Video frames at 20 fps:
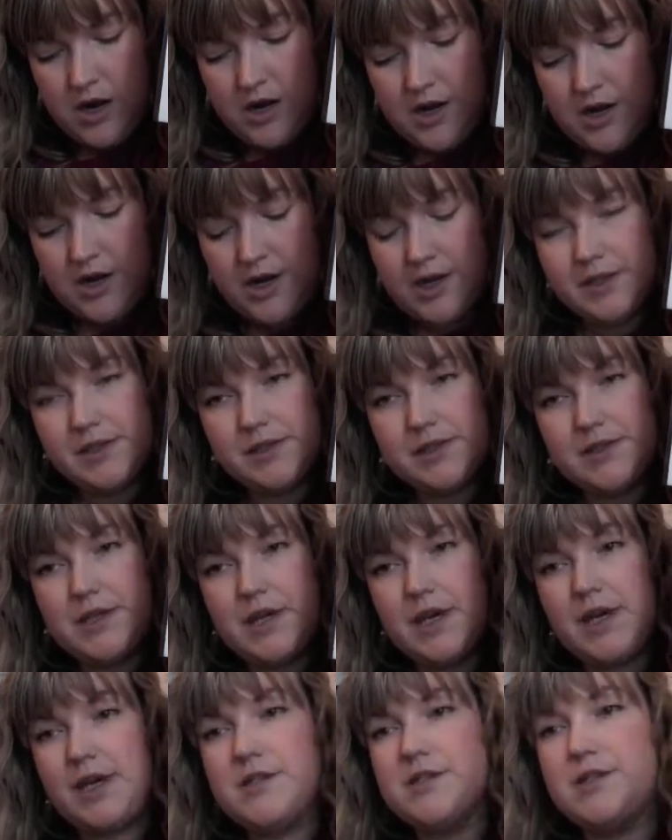and
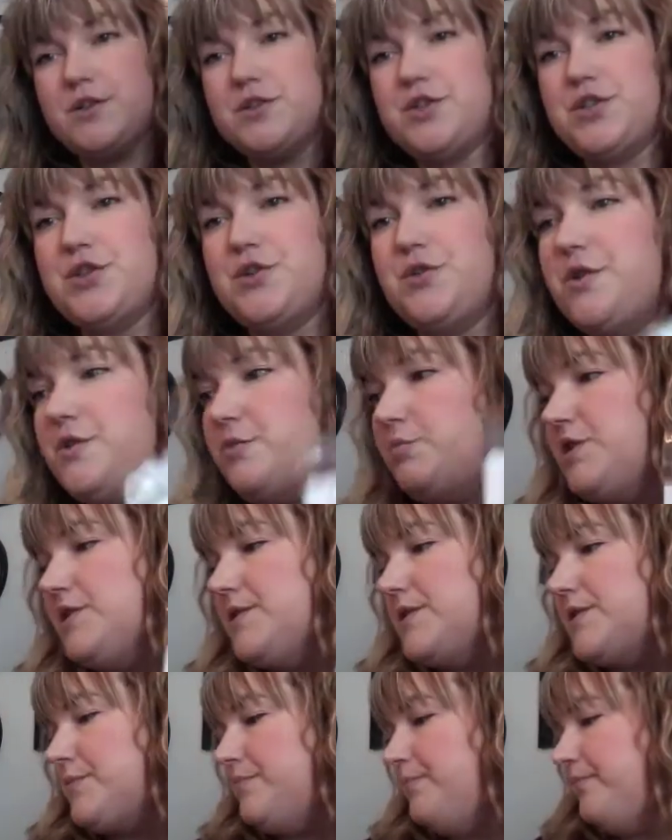I guess I'll just show you the
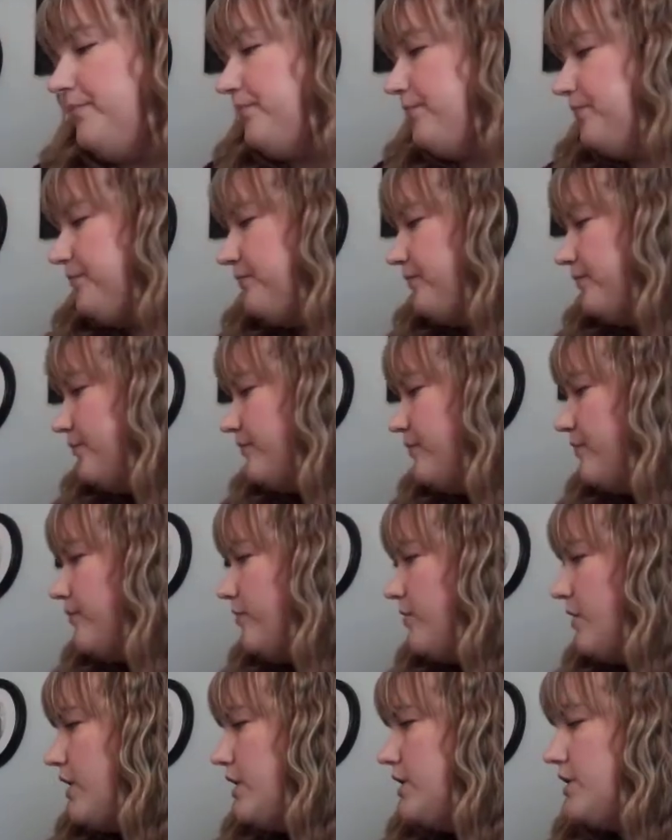piece.
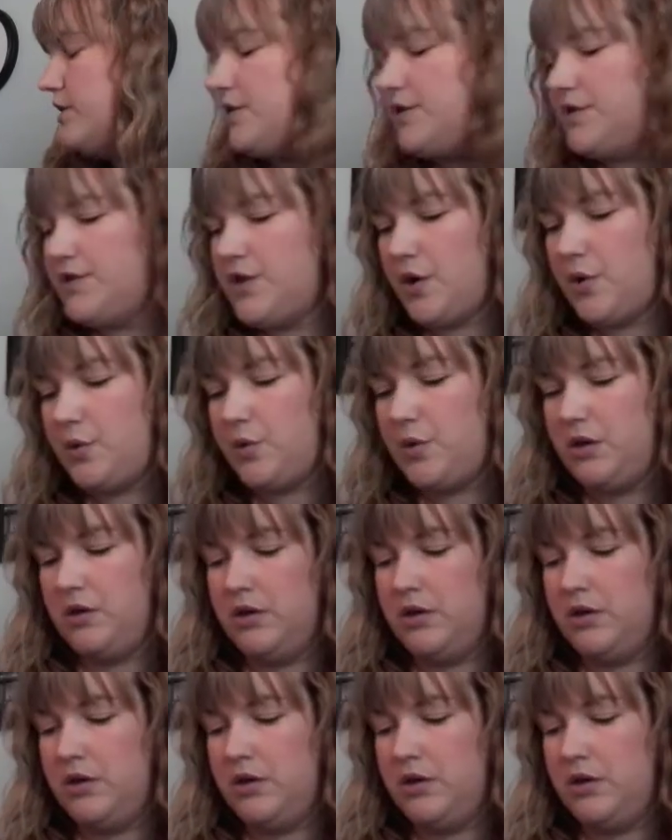So